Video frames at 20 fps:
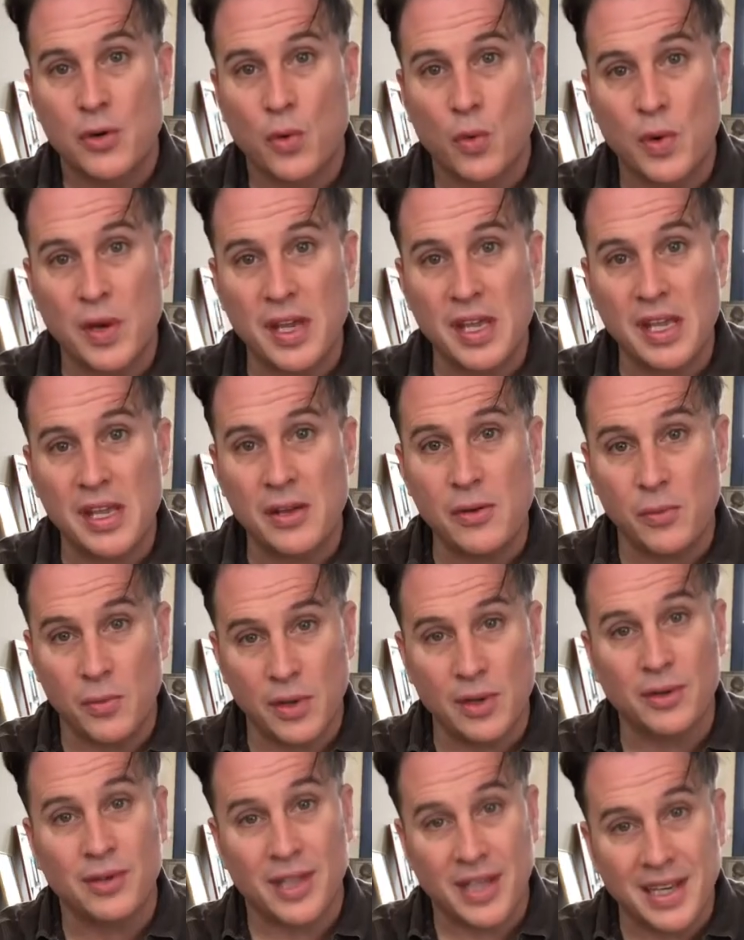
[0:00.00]
we
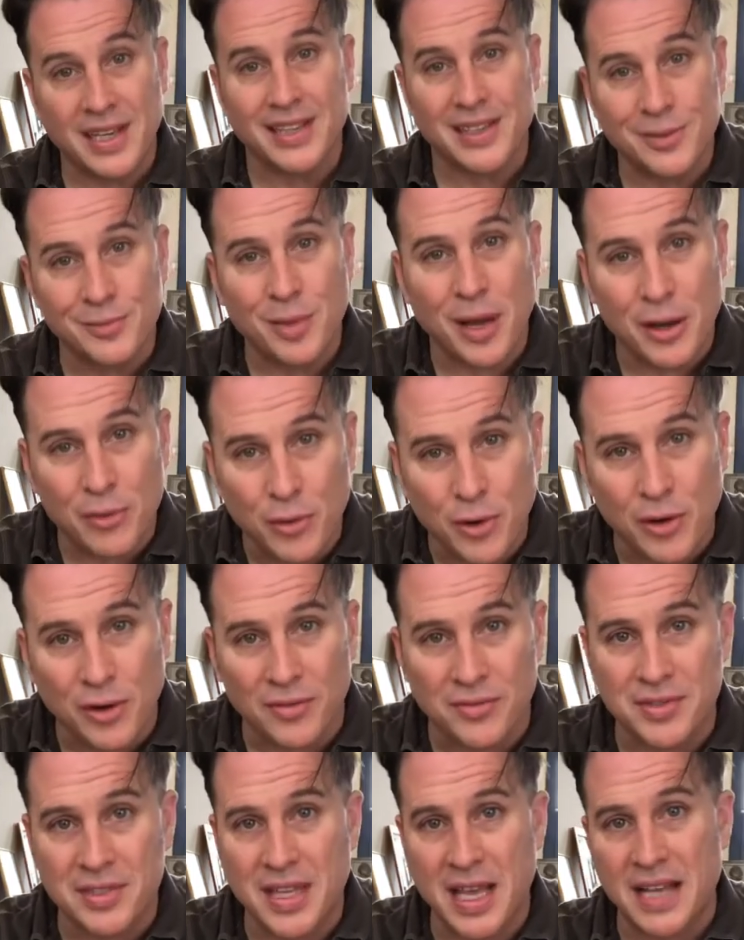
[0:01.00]
will get eaten by
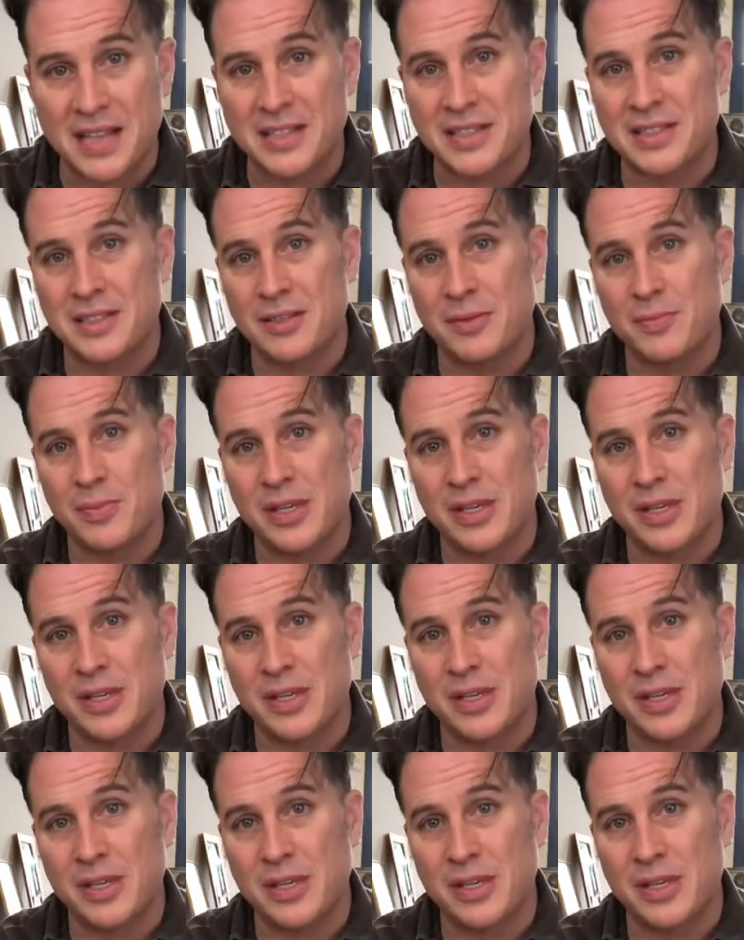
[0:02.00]
wolves. That's the